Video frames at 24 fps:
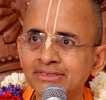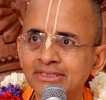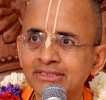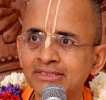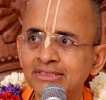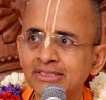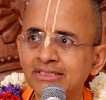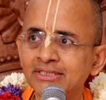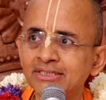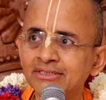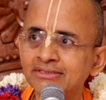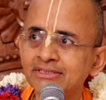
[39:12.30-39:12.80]

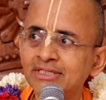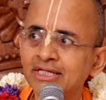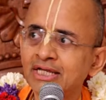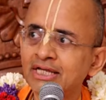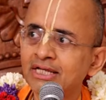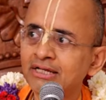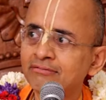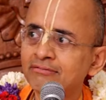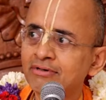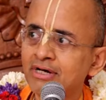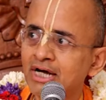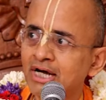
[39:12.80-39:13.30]
Sthitihi
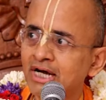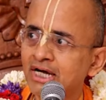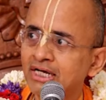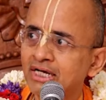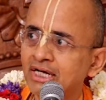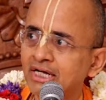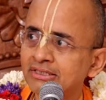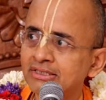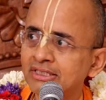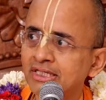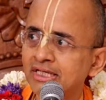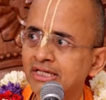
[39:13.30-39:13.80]

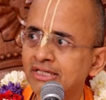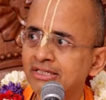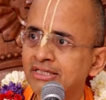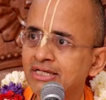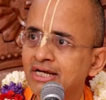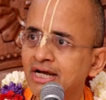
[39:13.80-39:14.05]
seva gatir